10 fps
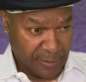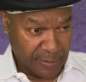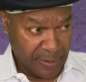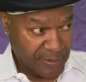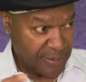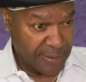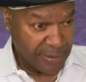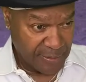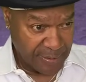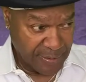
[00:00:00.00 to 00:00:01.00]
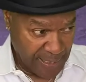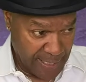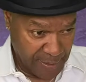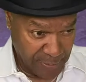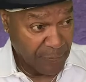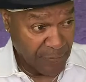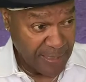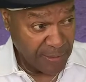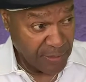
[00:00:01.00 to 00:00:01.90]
the cities and towns. Finally,